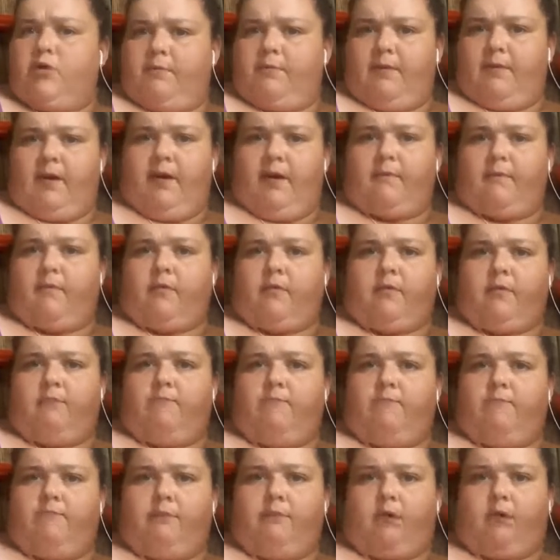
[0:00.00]
to be able to
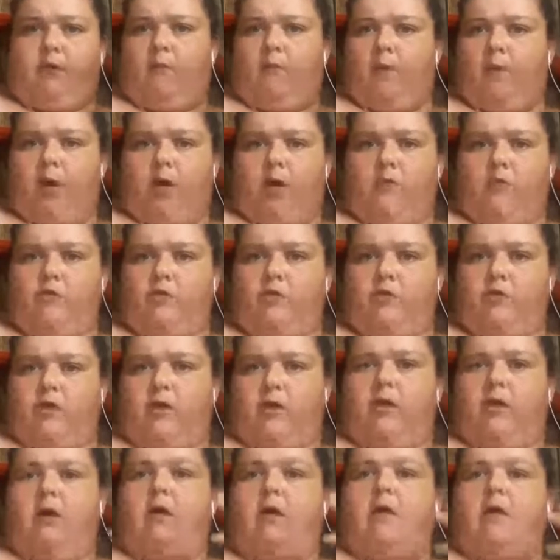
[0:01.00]
put all my
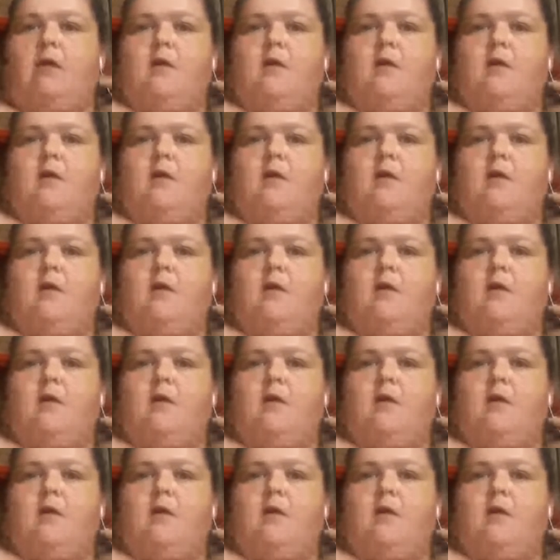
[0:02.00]
hosting,